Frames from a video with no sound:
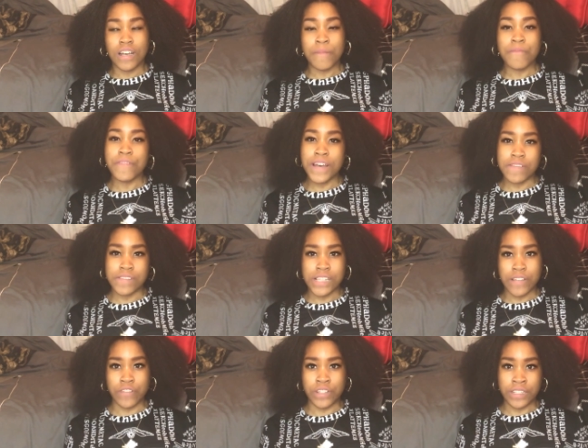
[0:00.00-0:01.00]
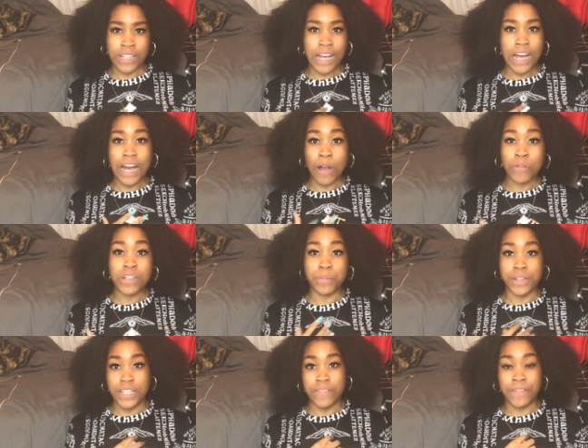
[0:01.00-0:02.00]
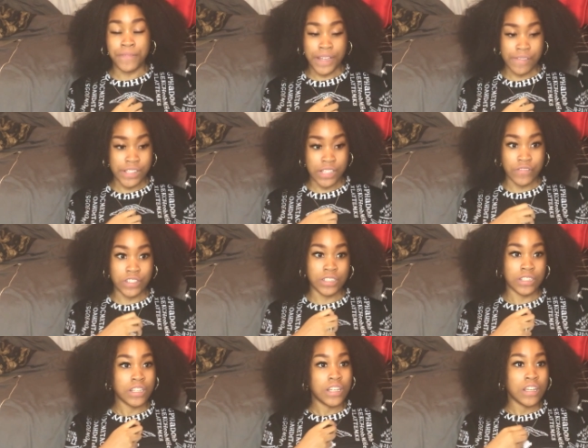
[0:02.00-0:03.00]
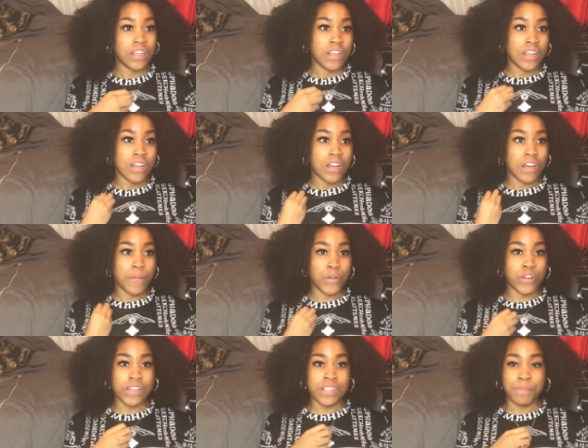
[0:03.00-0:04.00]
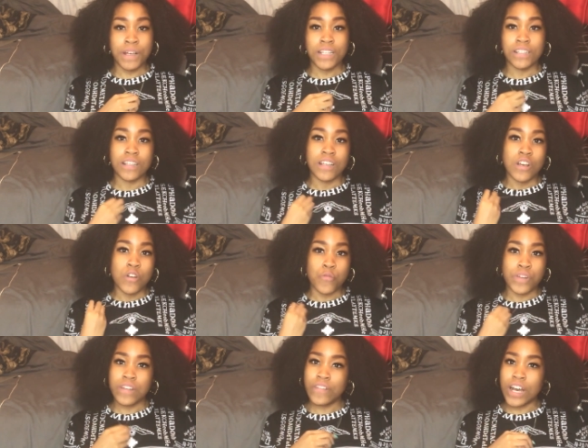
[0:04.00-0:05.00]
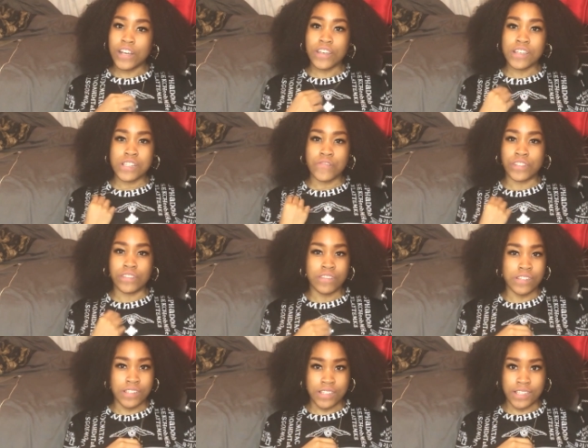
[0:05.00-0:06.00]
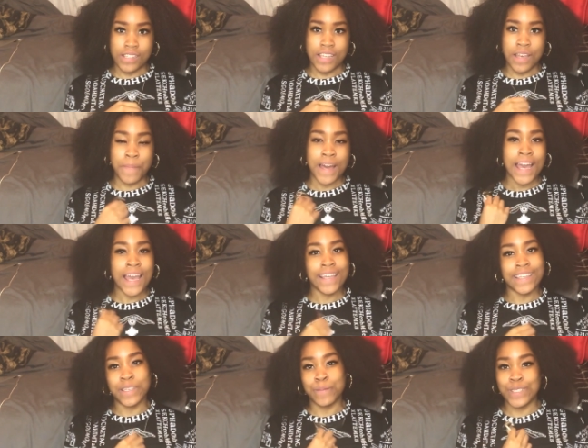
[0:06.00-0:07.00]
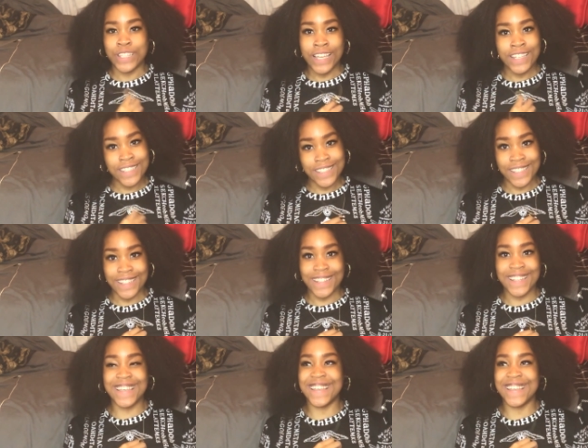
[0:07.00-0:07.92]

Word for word: I'm five seven. I want to believe I'm five seven because my whenever I go to the doctors, yeah, my height keeps changing.